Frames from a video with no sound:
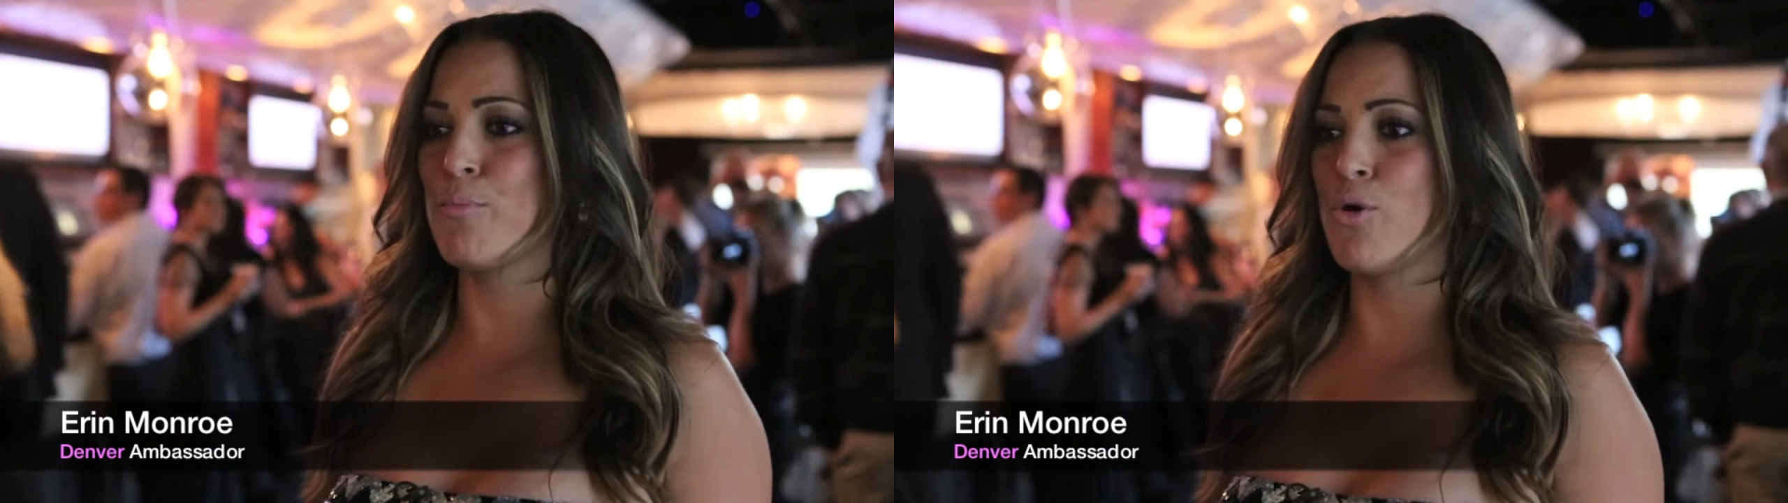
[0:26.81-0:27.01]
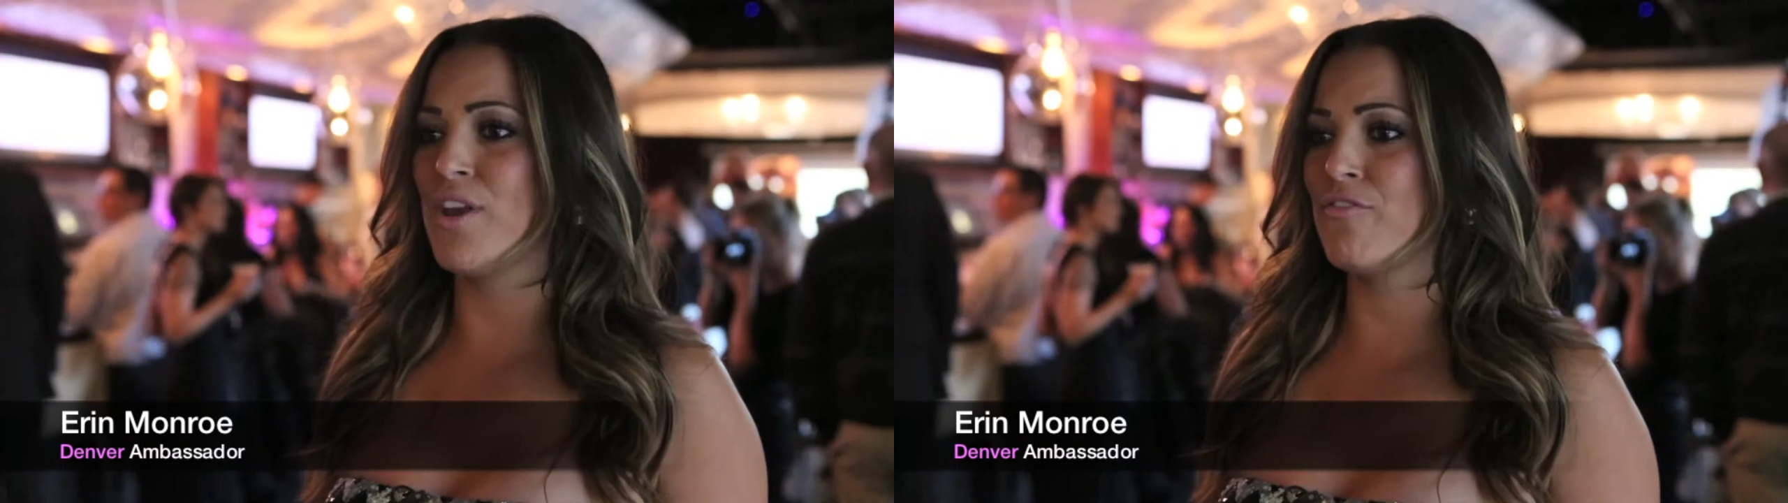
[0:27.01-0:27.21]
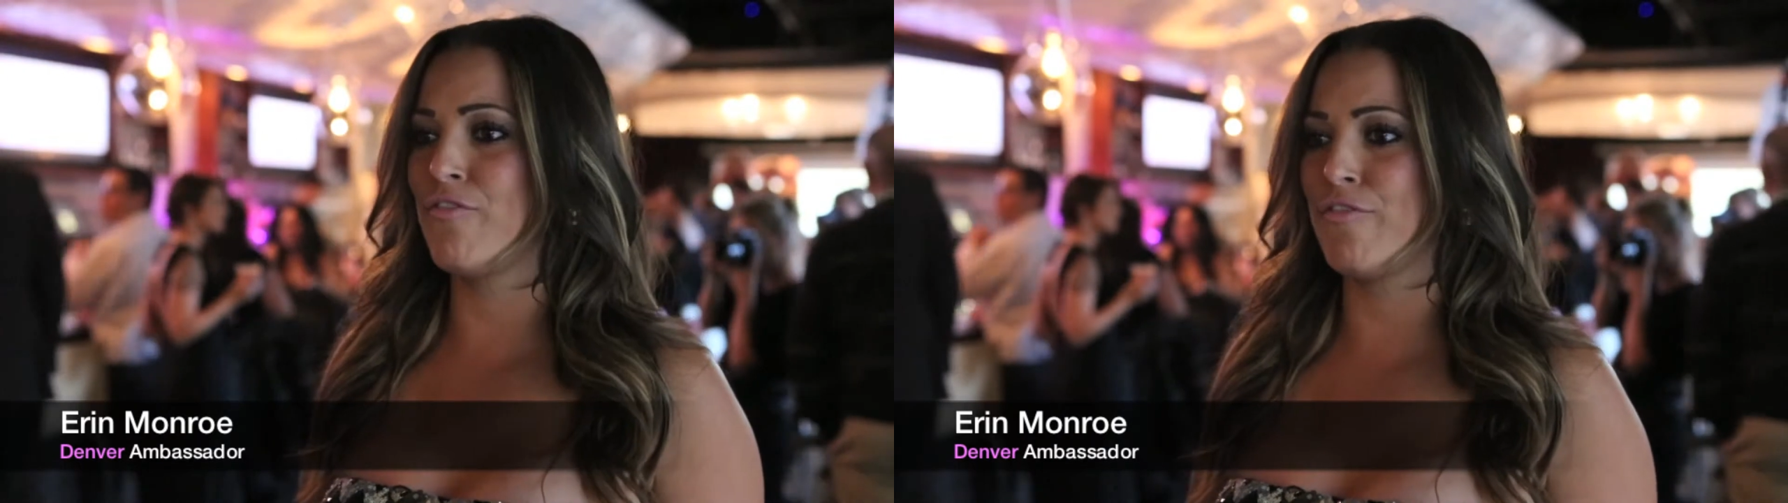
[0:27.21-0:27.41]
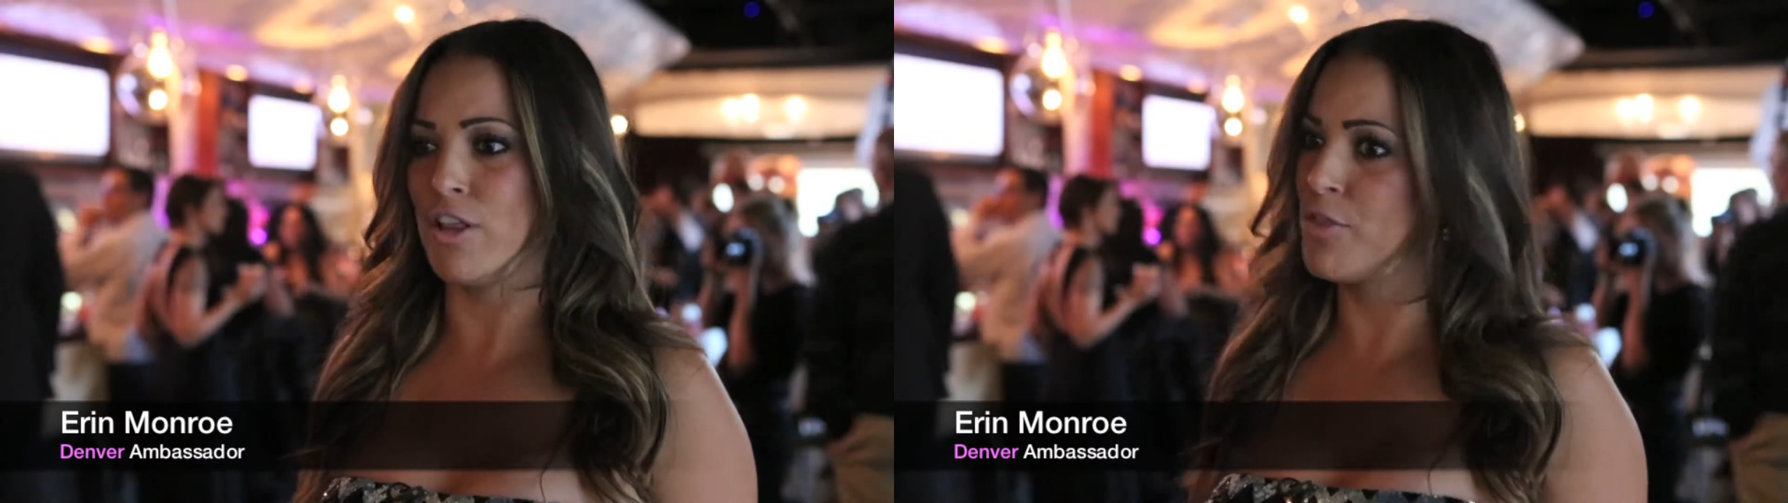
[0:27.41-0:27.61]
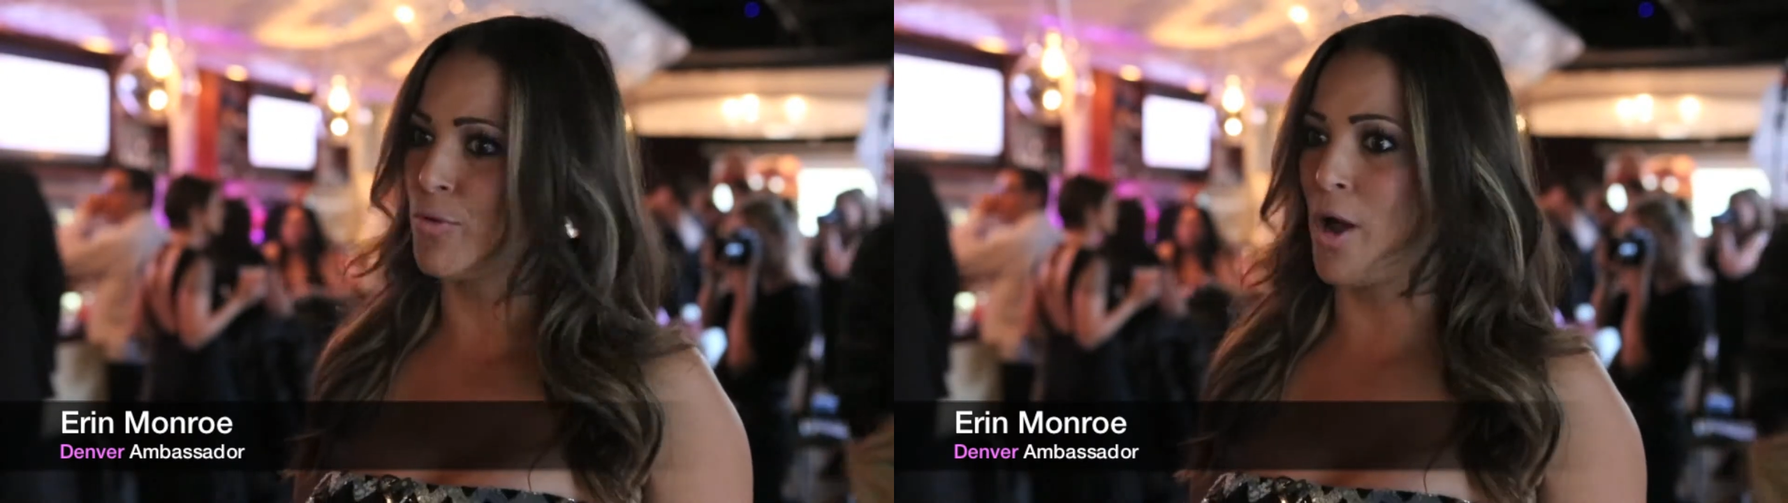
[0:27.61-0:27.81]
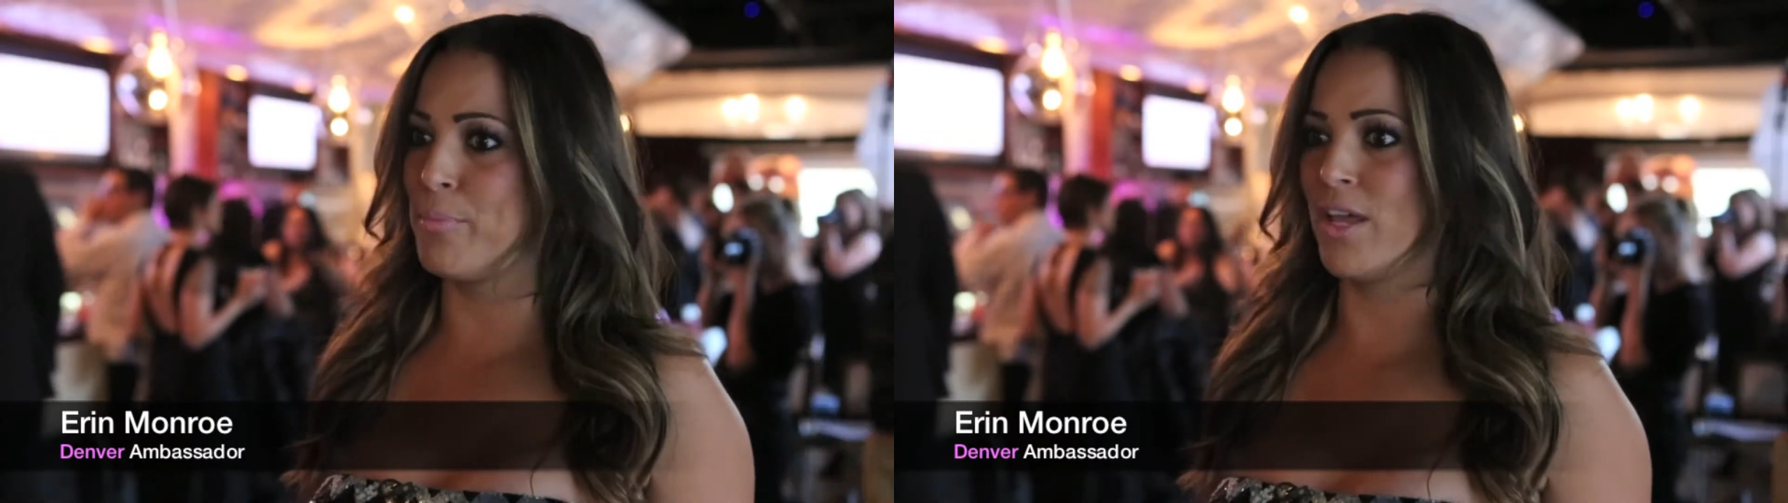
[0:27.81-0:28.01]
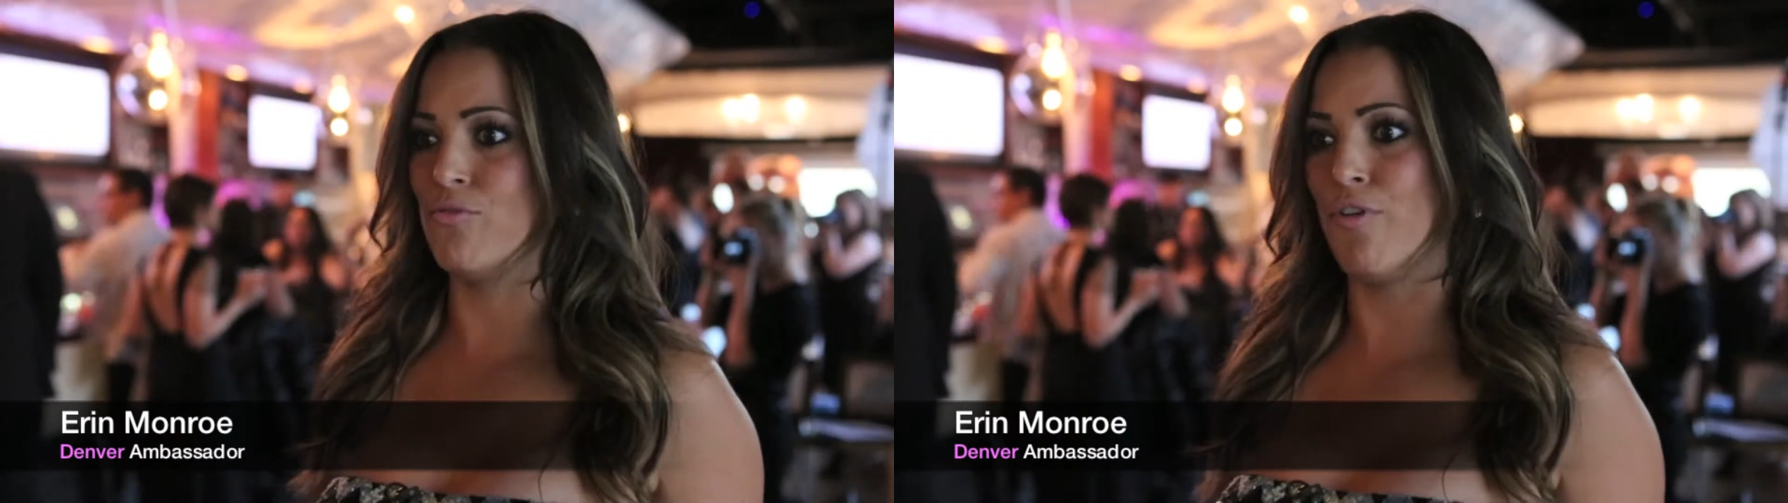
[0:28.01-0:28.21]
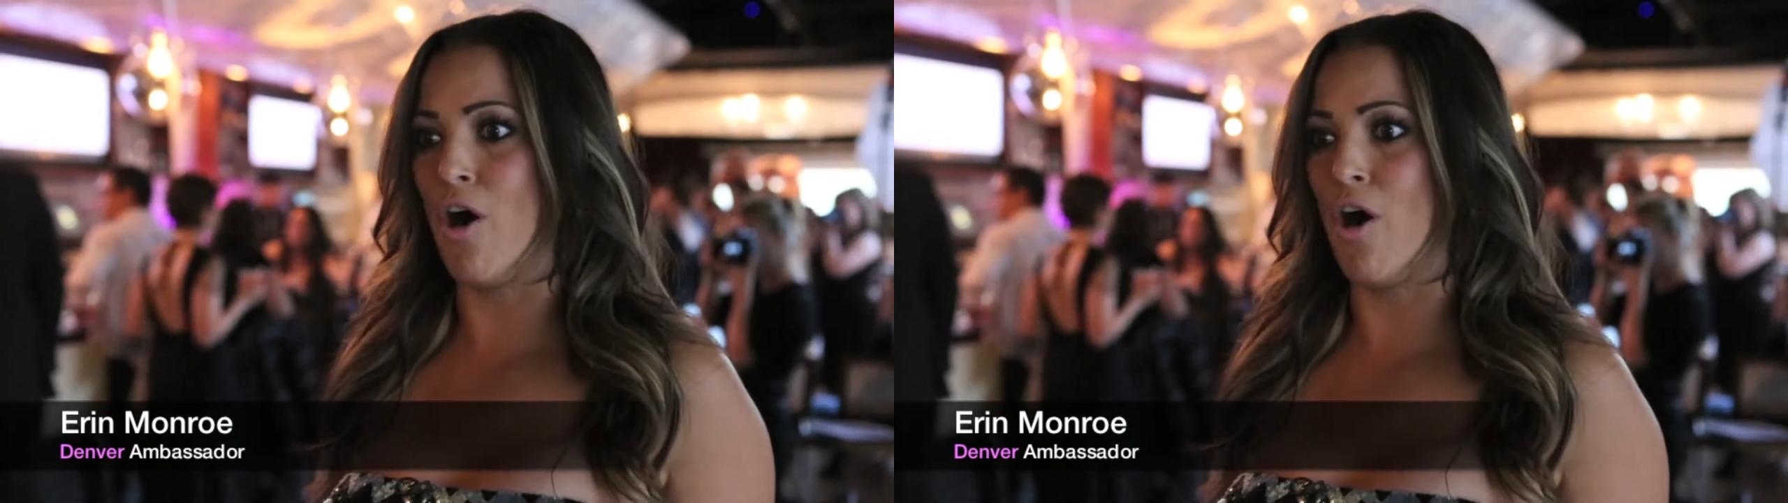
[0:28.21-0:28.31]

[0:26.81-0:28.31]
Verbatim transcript: promoting philanthropic